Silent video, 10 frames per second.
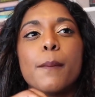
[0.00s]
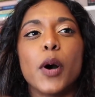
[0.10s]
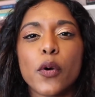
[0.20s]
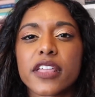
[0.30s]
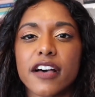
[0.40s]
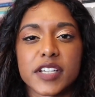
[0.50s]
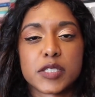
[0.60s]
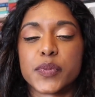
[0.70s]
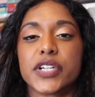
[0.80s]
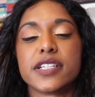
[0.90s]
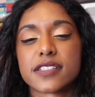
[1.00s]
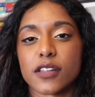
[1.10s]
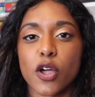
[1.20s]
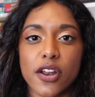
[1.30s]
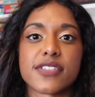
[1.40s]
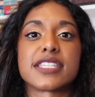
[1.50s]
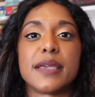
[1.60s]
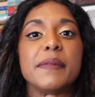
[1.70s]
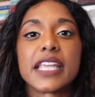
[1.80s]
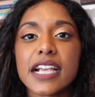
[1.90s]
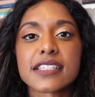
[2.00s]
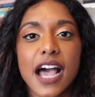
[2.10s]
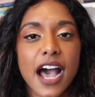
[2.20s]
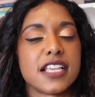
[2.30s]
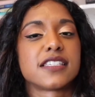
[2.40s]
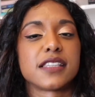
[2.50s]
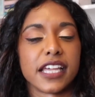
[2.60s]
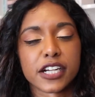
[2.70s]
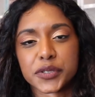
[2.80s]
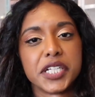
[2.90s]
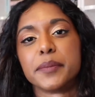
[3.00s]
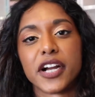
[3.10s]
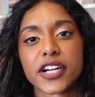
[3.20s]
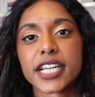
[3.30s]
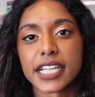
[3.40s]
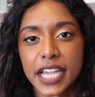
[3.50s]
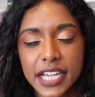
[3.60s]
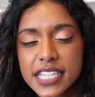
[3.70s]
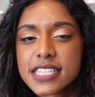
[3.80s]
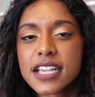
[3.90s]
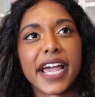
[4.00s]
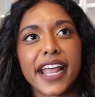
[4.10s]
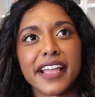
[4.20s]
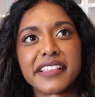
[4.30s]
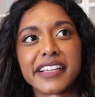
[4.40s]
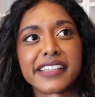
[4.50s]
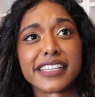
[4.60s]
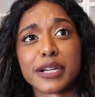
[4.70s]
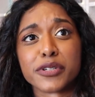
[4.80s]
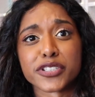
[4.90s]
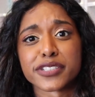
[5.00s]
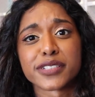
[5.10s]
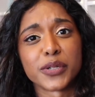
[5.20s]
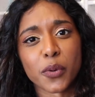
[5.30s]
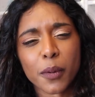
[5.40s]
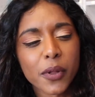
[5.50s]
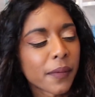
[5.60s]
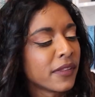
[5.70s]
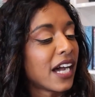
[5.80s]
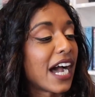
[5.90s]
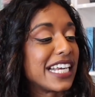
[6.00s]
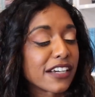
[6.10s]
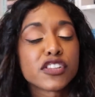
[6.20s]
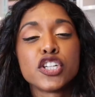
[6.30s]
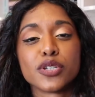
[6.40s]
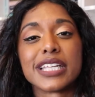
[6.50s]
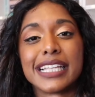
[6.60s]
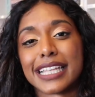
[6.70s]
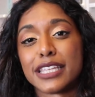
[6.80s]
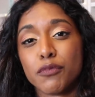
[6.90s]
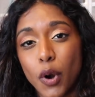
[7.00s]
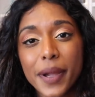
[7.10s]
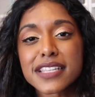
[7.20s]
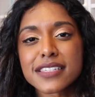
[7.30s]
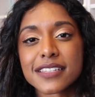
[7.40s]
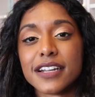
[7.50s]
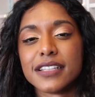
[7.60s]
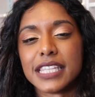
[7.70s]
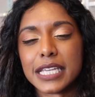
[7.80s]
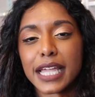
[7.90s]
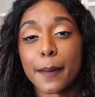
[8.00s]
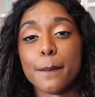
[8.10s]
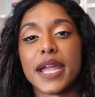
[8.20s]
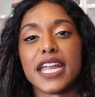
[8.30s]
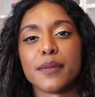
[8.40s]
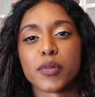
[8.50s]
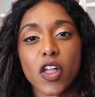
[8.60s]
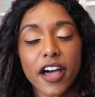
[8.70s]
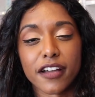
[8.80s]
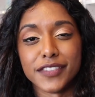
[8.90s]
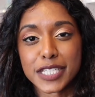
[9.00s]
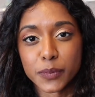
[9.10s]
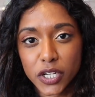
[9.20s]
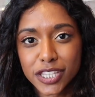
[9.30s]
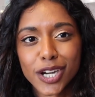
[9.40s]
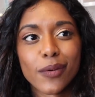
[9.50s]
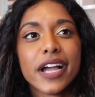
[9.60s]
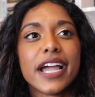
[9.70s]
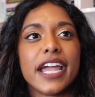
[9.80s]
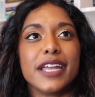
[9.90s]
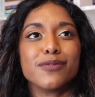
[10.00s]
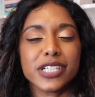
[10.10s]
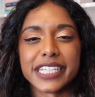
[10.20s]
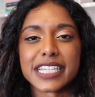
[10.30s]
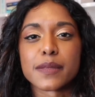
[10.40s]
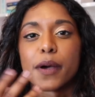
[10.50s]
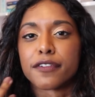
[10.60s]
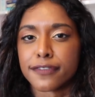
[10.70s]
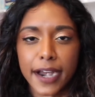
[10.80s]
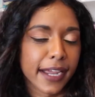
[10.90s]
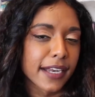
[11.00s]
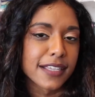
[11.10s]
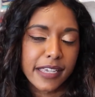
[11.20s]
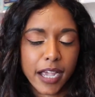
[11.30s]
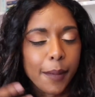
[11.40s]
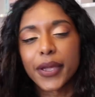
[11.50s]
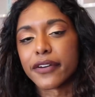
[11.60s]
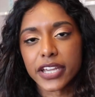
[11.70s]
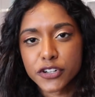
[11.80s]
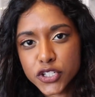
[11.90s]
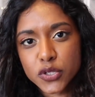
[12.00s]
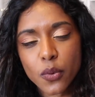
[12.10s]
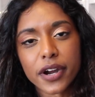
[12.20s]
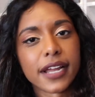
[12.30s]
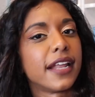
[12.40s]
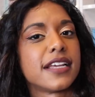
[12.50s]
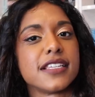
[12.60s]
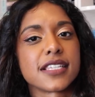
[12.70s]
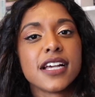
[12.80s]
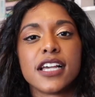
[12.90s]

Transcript: both have experienced a lot of the same things as like Korean American kids, and I think that they were just adorable. I definitely do think that the romance isn't the like main plot of this book though. It really is about Frank and his like coming of age story and his,